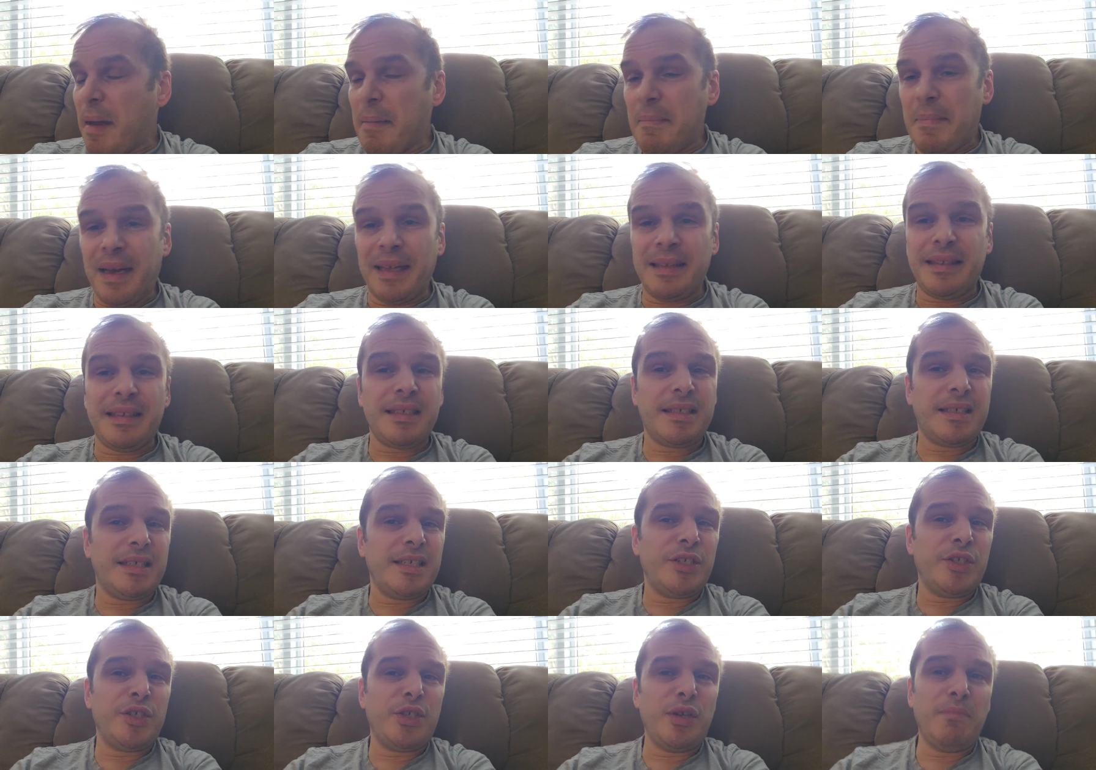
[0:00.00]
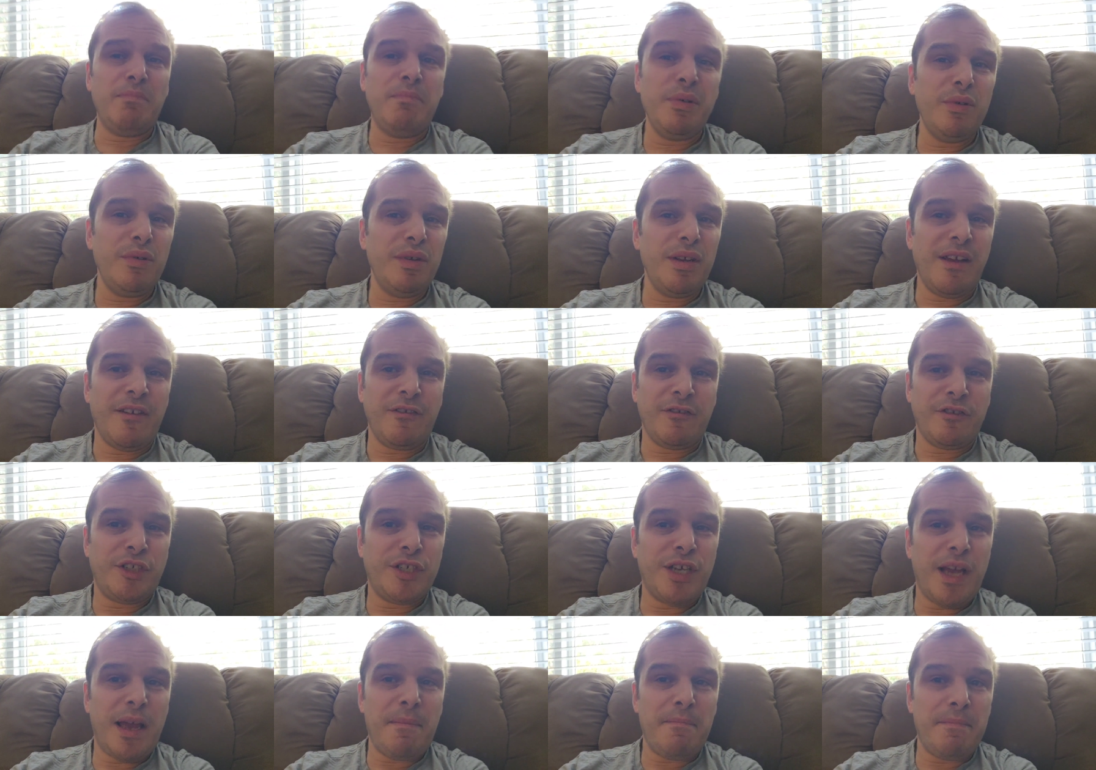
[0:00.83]
But this is the beauty of
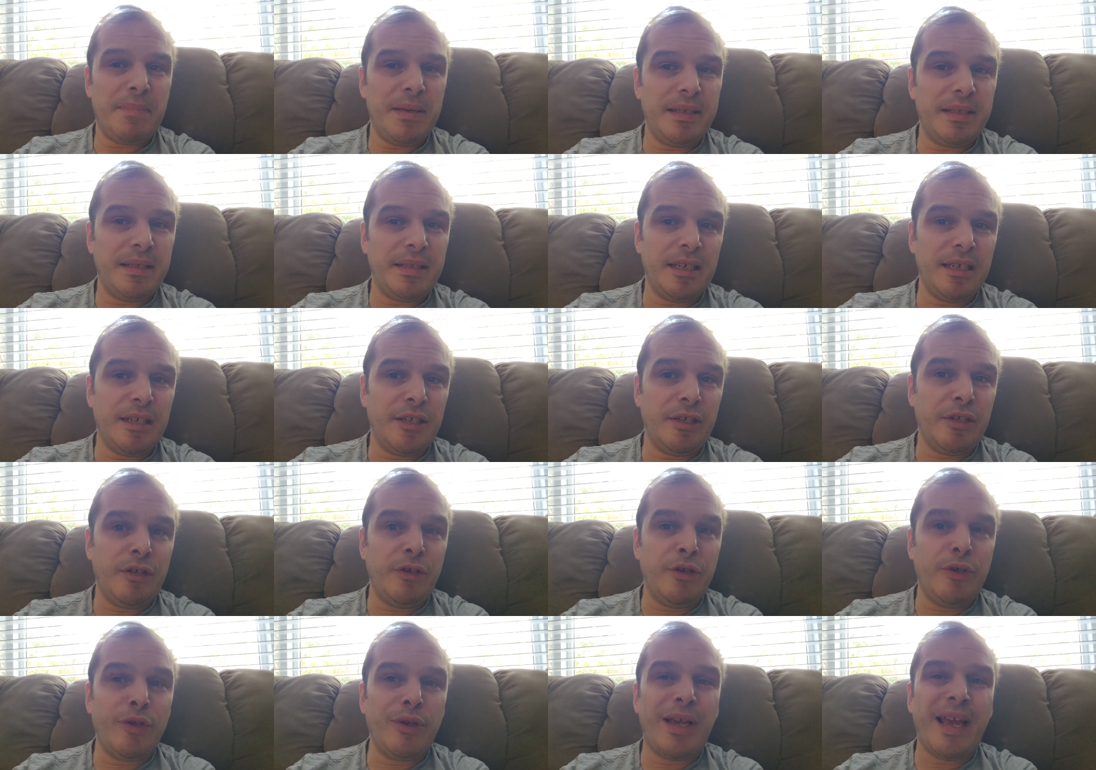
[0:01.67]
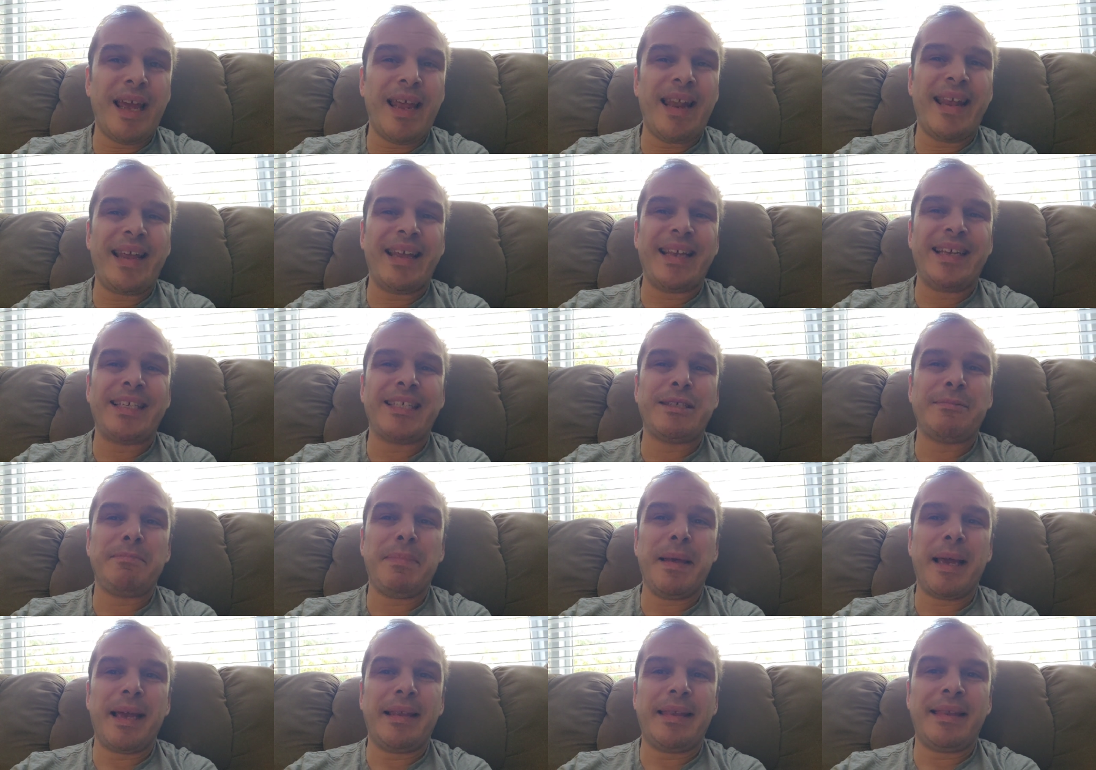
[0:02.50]
Champions League. You can
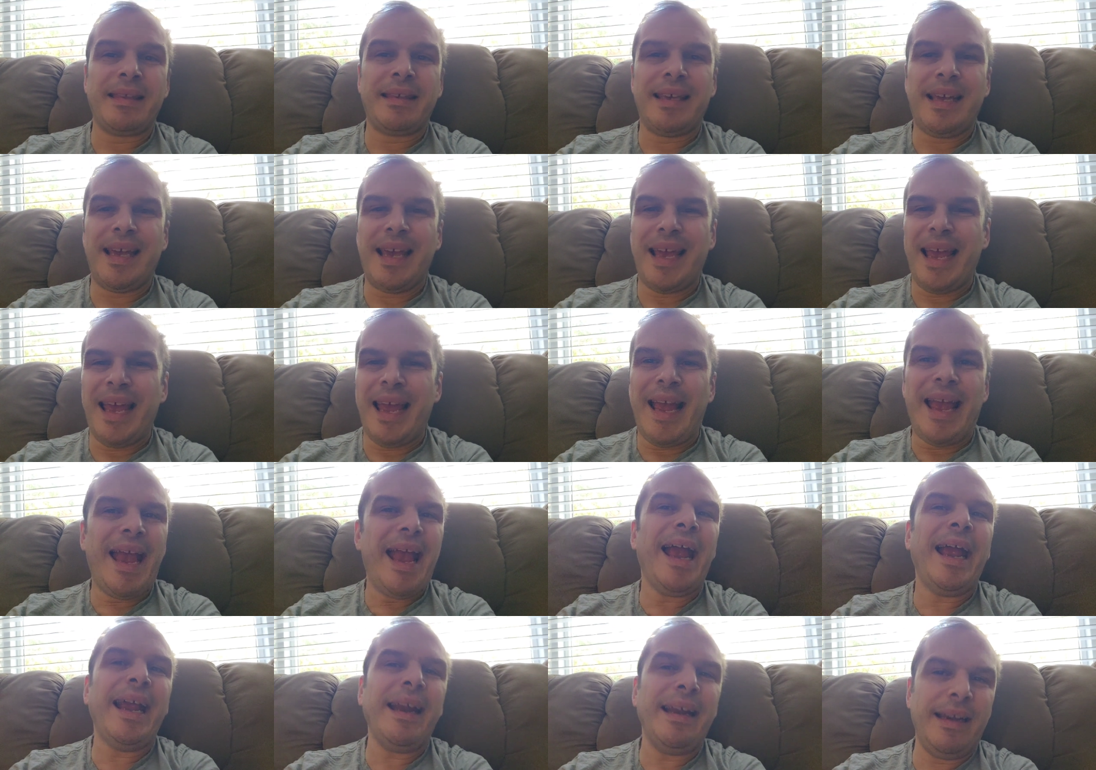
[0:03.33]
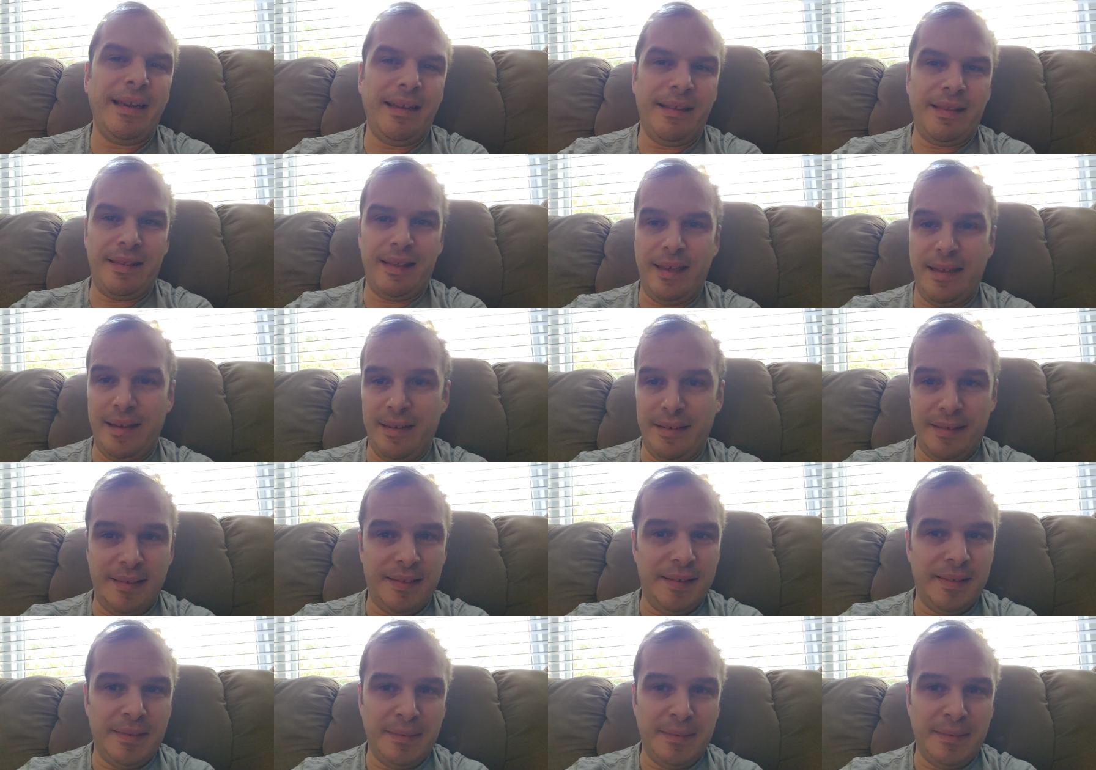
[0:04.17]
expect anything.